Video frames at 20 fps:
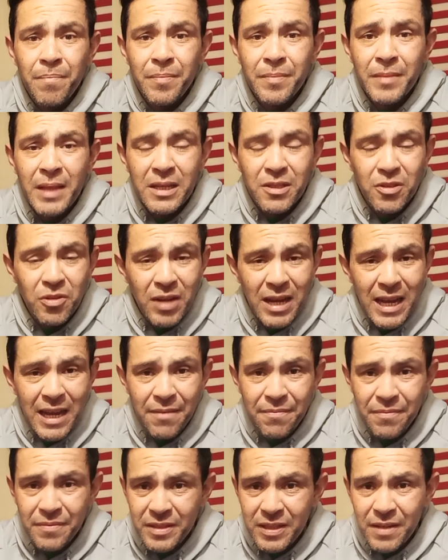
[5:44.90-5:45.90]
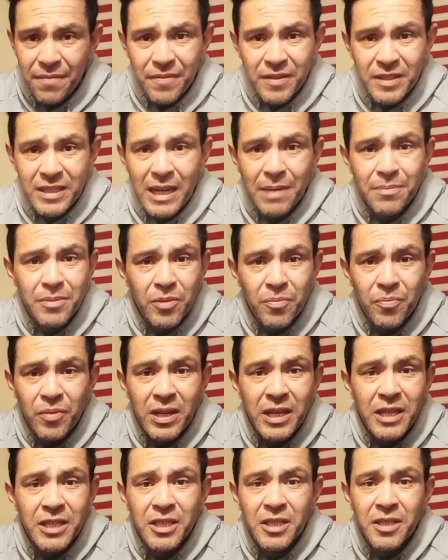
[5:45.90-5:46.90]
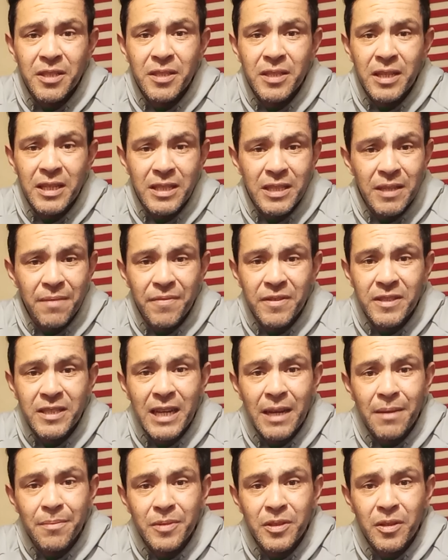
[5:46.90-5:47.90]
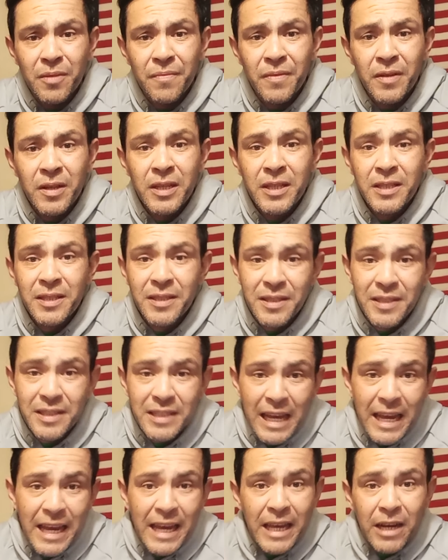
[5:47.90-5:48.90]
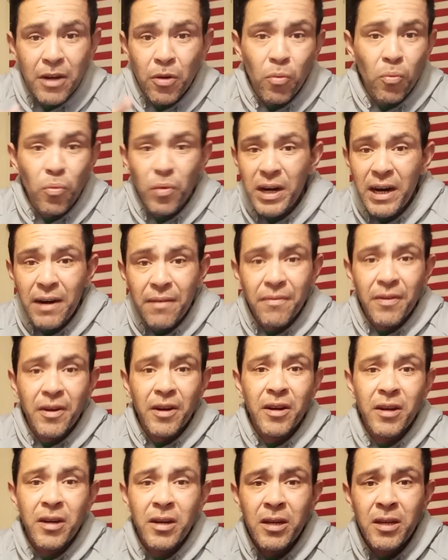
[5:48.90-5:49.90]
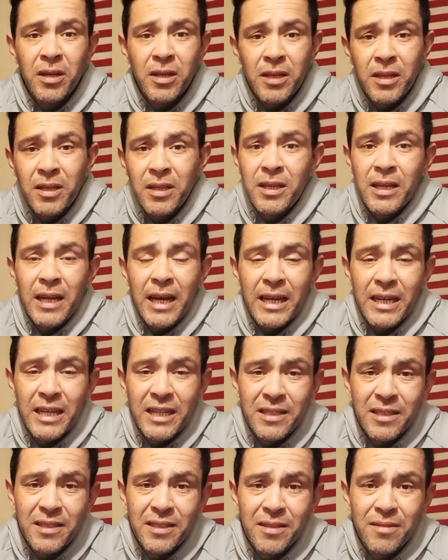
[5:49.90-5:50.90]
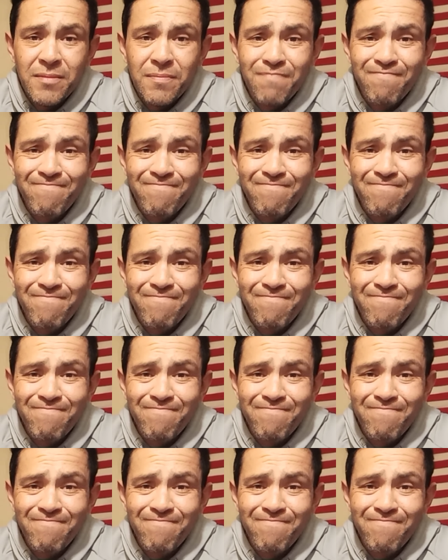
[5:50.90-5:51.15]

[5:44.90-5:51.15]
that you have different types of religions and different types of Zen or whatever. And it's